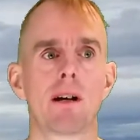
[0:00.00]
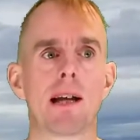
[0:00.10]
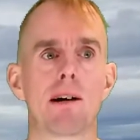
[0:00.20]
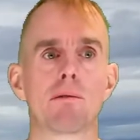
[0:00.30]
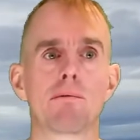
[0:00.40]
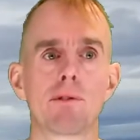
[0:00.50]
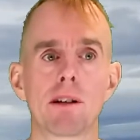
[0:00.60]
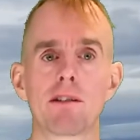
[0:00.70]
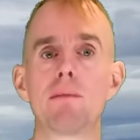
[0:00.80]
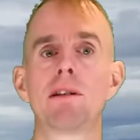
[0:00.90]
Now,
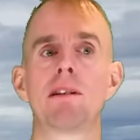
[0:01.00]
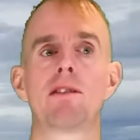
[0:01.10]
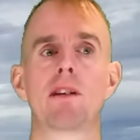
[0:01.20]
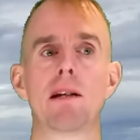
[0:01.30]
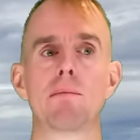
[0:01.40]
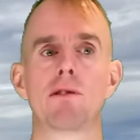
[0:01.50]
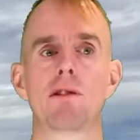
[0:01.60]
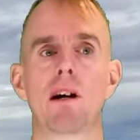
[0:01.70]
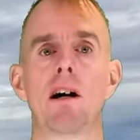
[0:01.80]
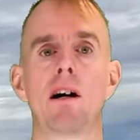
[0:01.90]
flux-limiting
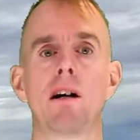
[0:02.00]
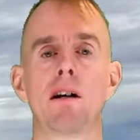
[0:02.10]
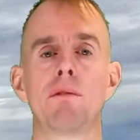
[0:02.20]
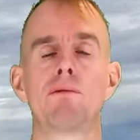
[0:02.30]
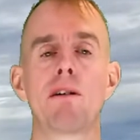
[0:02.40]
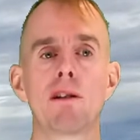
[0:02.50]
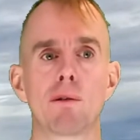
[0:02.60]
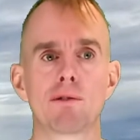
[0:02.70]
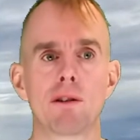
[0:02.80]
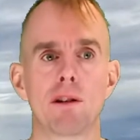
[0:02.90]
schemes are very
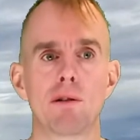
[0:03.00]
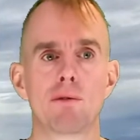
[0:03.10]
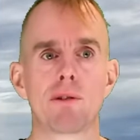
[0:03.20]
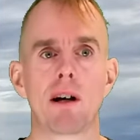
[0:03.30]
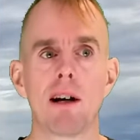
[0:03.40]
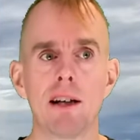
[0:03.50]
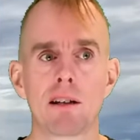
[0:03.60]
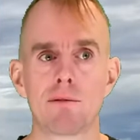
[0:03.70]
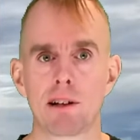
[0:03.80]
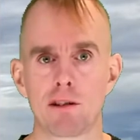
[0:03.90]
often used for highly
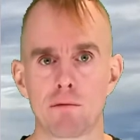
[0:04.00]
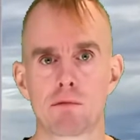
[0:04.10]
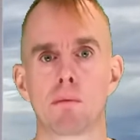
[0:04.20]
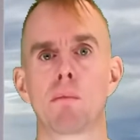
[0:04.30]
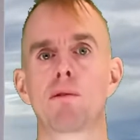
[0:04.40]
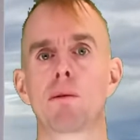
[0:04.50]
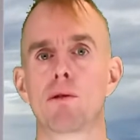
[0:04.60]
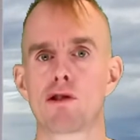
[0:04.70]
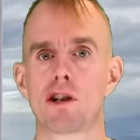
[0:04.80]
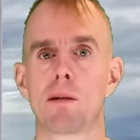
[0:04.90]
convective problems
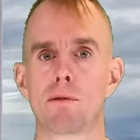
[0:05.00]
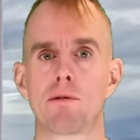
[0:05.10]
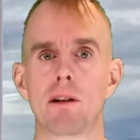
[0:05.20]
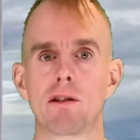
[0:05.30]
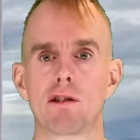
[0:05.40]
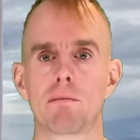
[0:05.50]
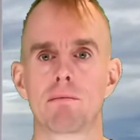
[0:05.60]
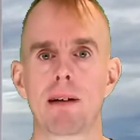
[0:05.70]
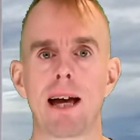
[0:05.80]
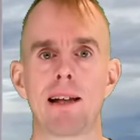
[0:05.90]
with sharp fronts,
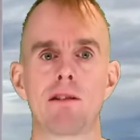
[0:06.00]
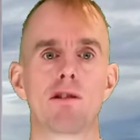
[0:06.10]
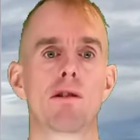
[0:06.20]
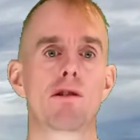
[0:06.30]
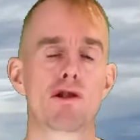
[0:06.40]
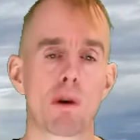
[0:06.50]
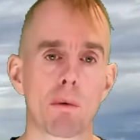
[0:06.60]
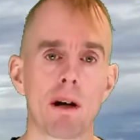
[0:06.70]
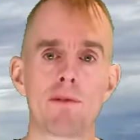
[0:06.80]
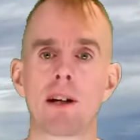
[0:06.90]
hence
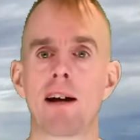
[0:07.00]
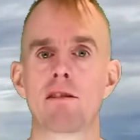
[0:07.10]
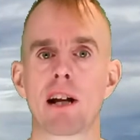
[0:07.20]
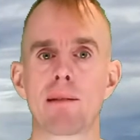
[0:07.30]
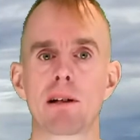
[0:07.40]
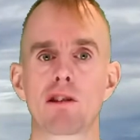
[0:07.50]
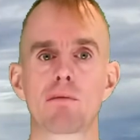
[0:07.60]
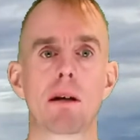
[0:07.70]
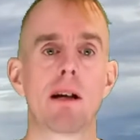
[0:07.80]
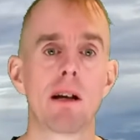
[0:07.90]
shockwaves in
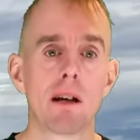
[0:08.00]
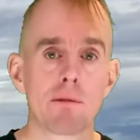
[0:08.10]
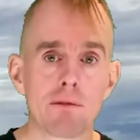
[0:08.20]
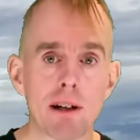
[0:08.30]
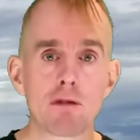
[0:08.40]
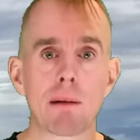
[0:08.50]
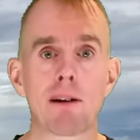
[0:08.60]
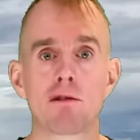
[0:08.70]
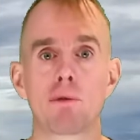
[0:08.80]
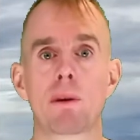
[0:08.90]
aerodynamics, phase
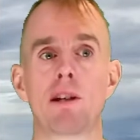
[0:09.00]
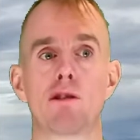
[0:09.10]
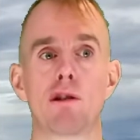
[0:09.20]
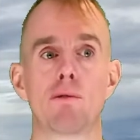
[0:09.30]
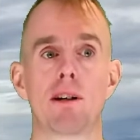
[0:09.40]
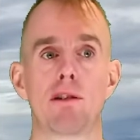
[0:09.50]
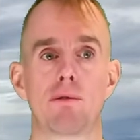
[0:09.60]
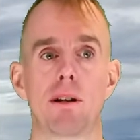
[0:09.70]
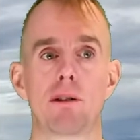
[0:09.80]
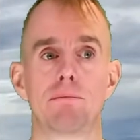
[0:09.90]
boundaries within two-phase
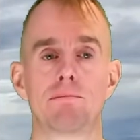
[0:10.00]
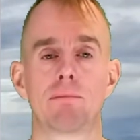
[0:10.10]
flow.